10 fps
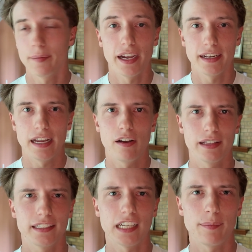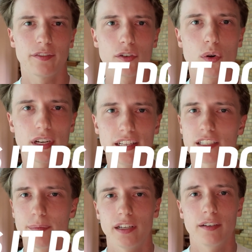It might now at the time of recording
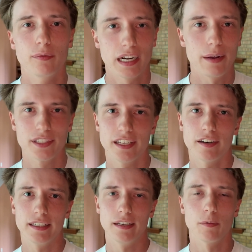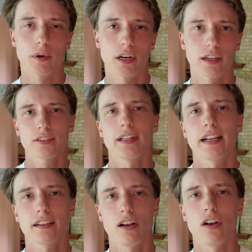this, but when I was there, it didn't work. So
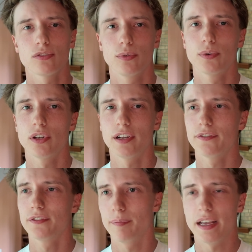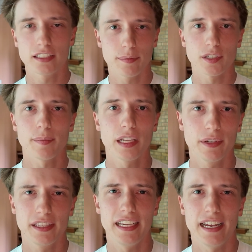that also could have messed up something
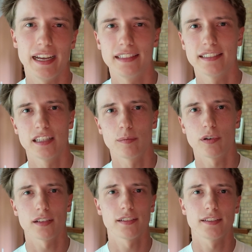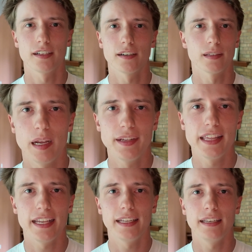with the ads in the process there. Maybe
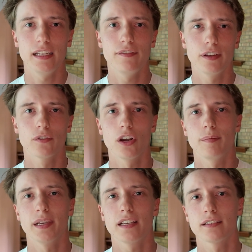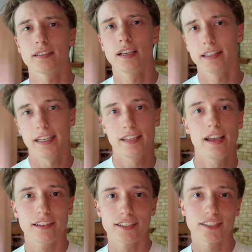they didn't even run because they
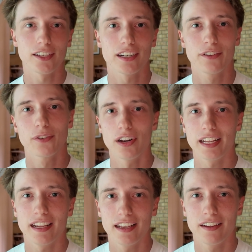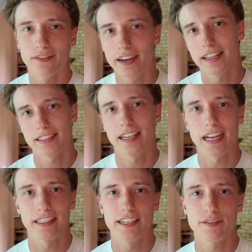just started running right as I
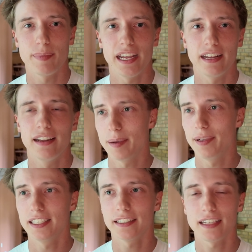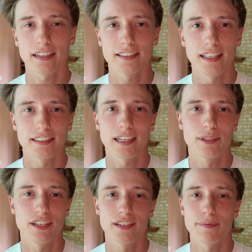got to Japan. Maybe TikTok sensed I
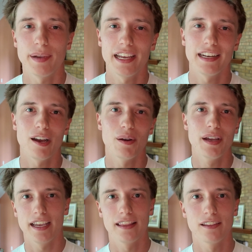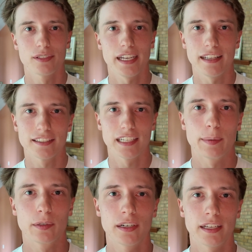was in Japan now and those ads
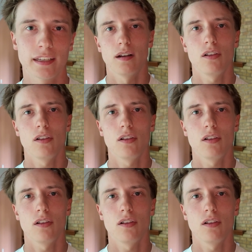stopped running.